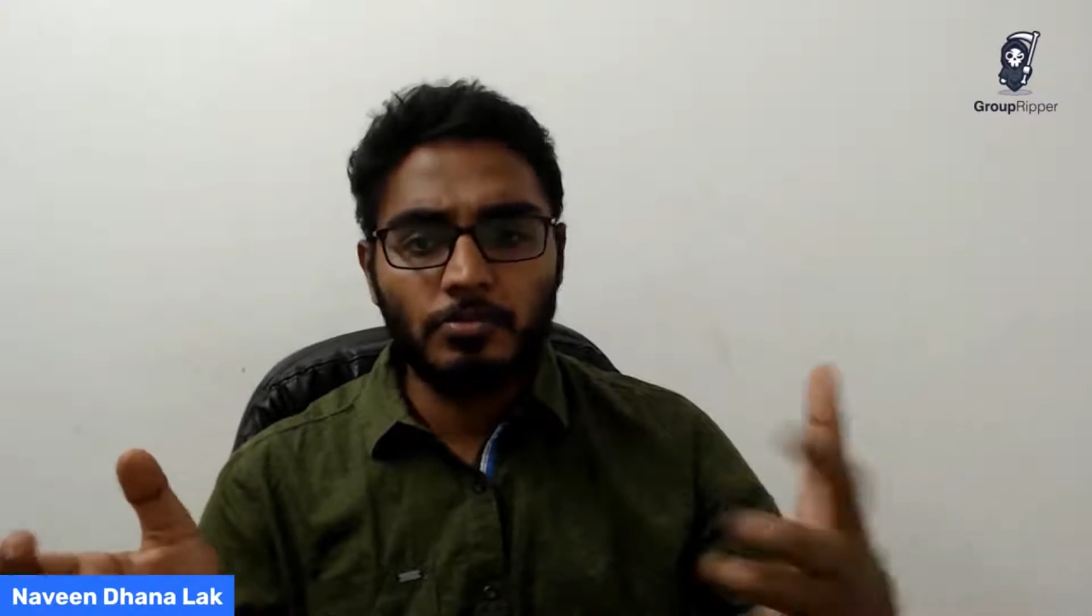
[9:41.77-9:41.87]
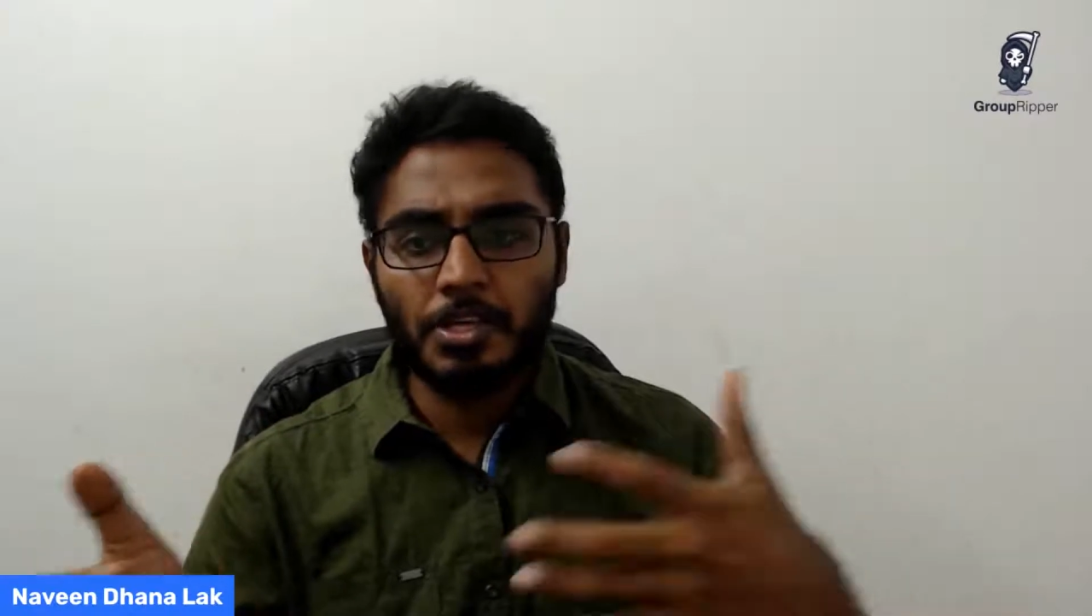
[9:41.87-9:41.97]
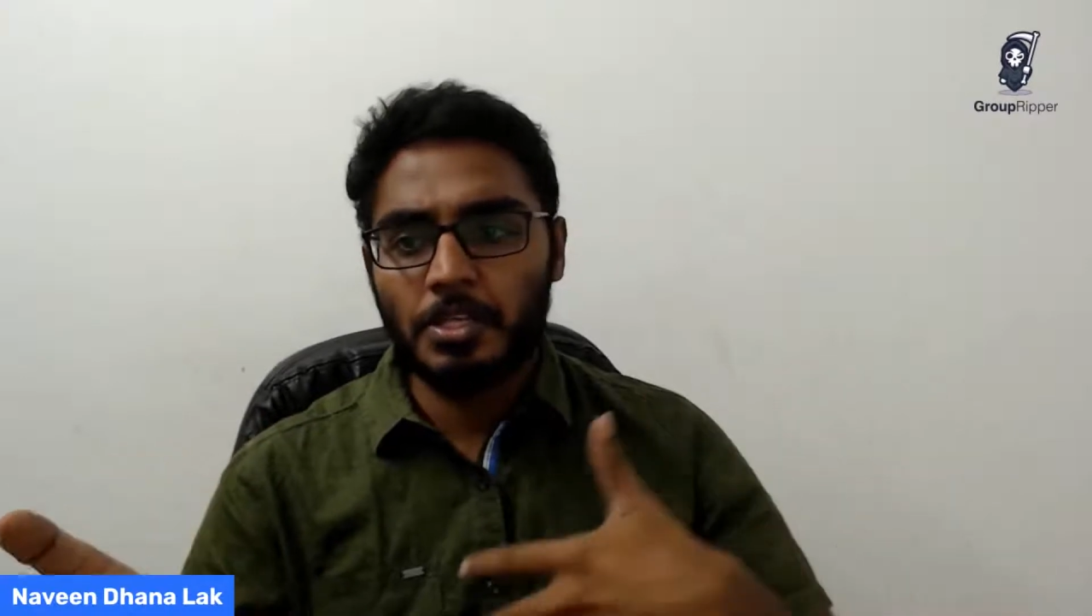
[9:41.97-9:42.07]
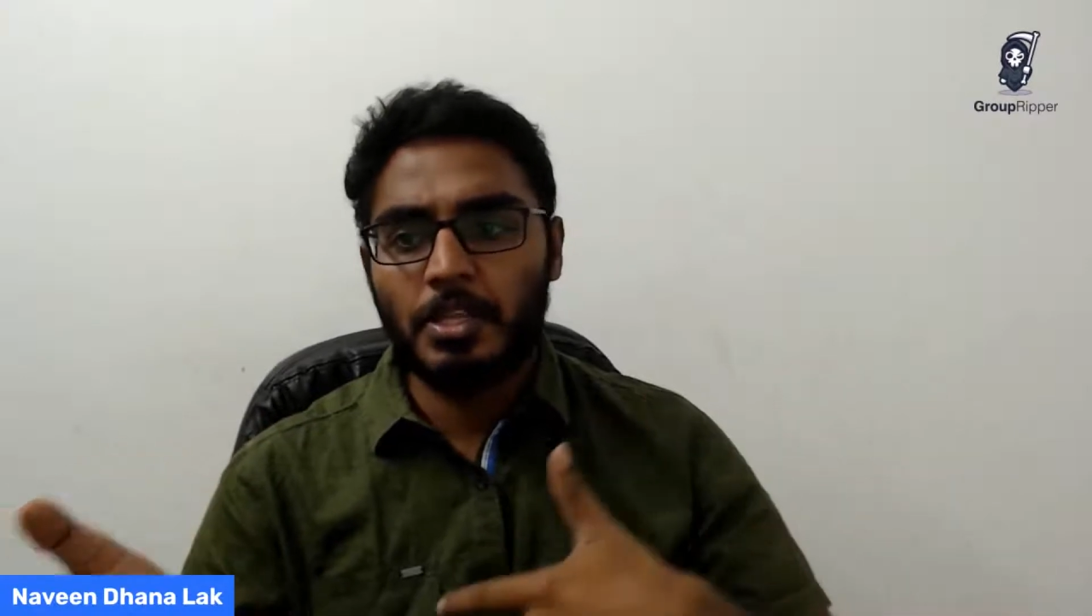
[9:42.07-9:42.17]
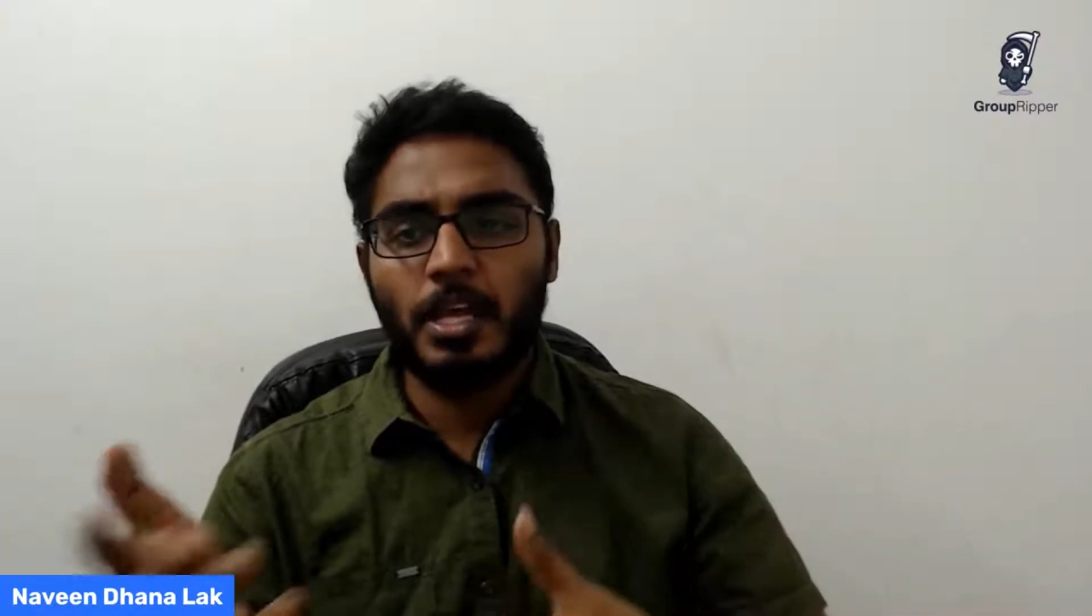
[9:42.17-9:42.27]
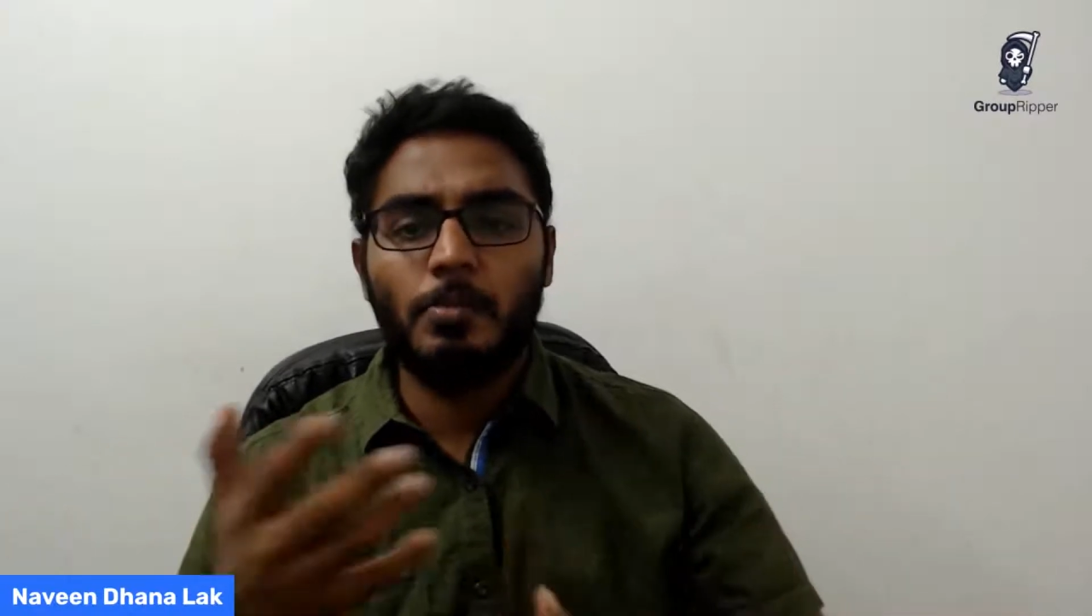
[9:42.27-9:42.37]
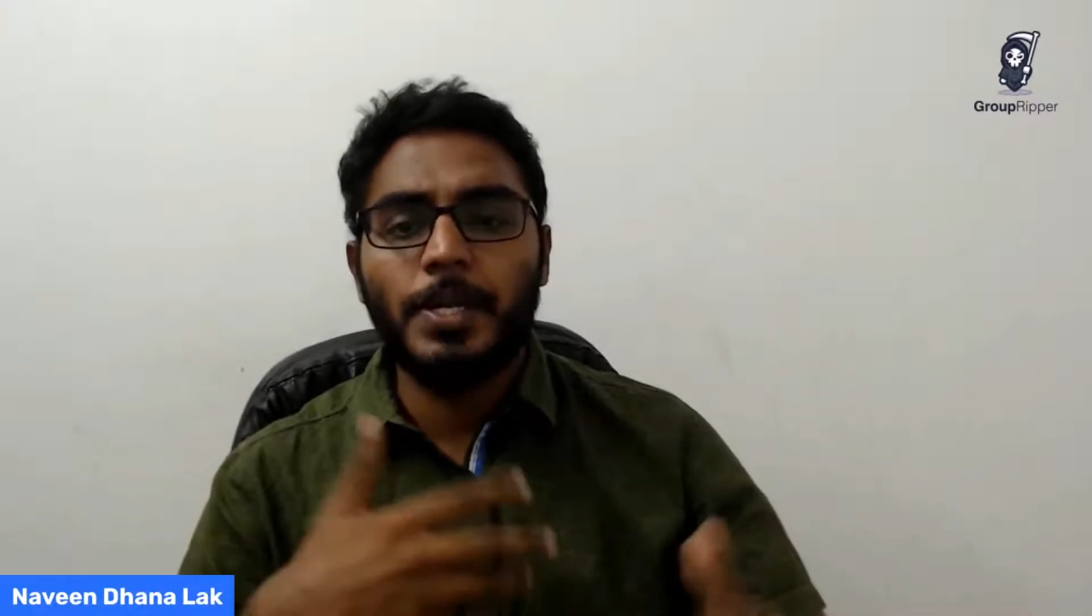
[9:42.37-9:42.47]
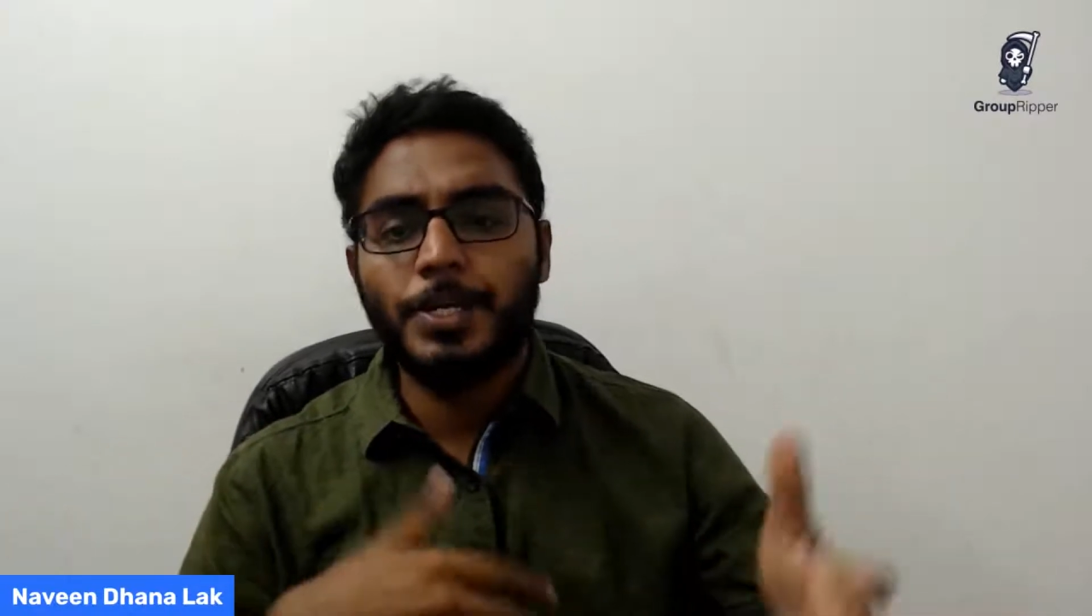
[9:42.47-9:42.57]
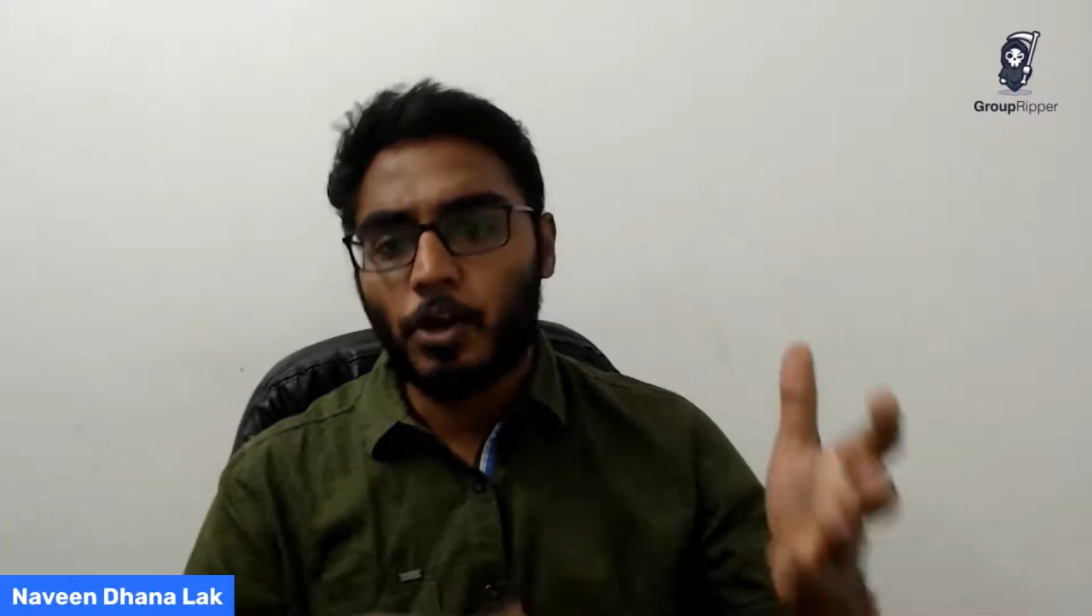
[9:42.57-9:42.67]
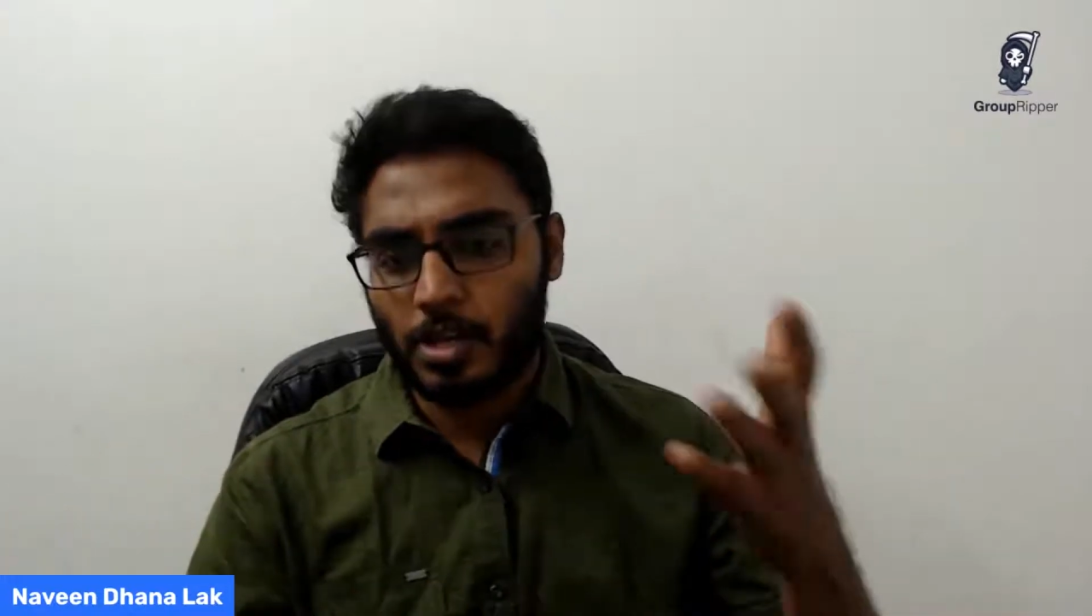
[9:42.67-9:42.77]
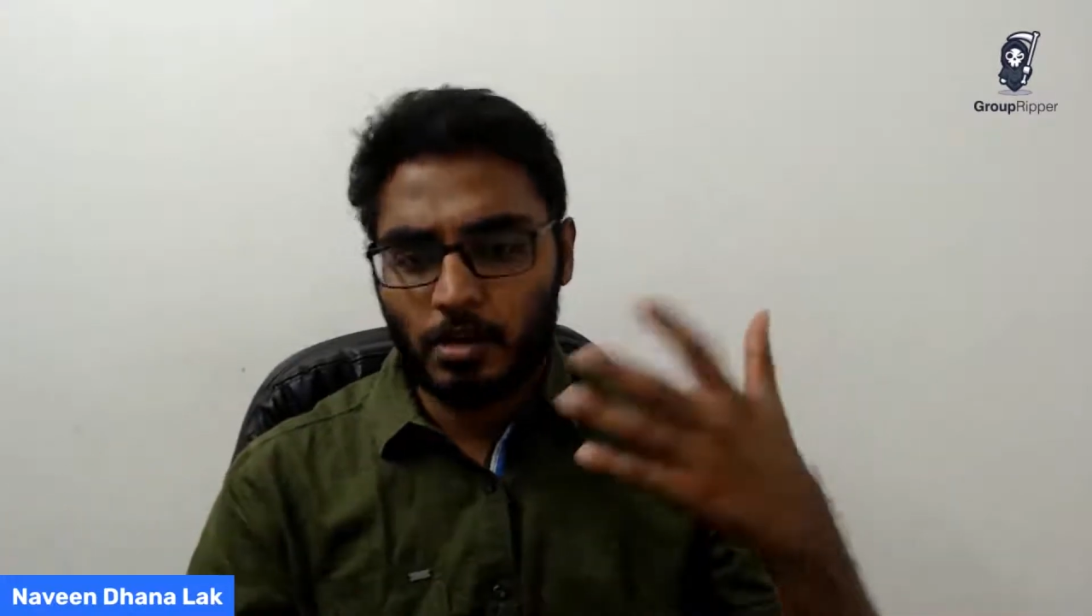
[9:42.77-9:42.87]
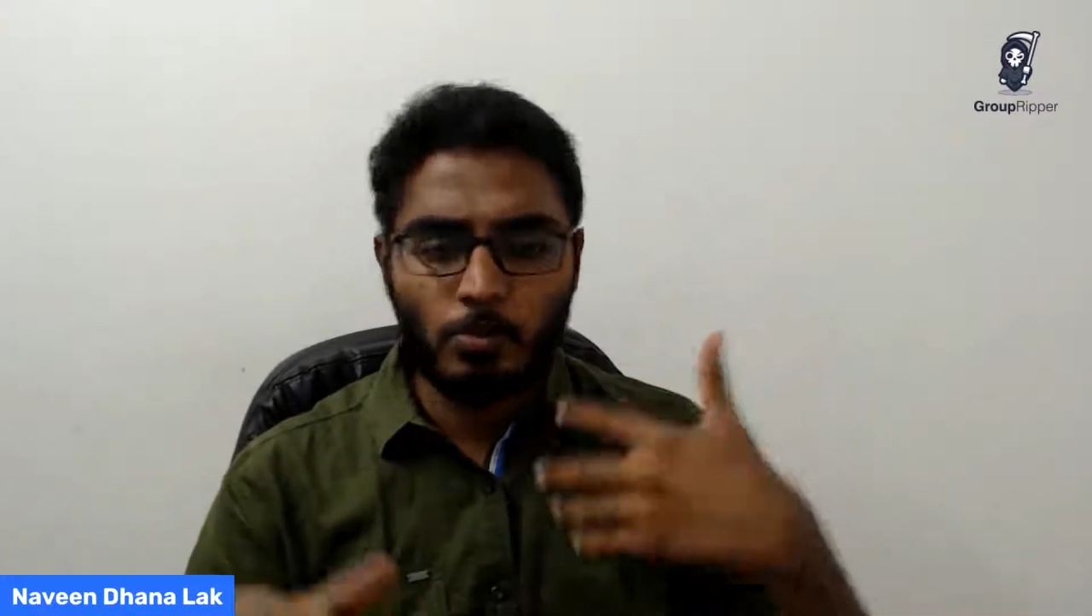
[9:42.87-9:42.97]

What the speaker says: they'll be talking